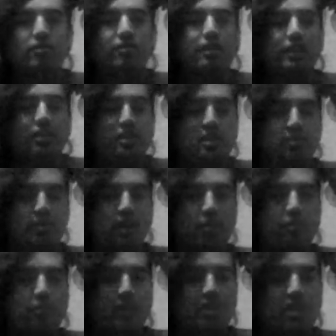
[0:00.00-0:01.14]
Don't forget to subscribe
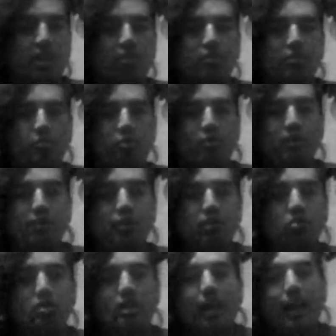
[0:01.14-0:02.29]
to my channel for more
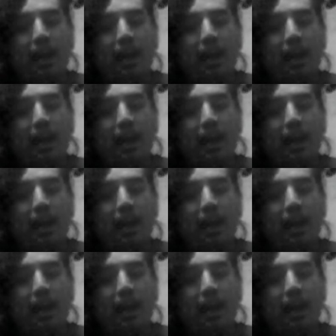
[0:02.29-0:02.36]
reviews.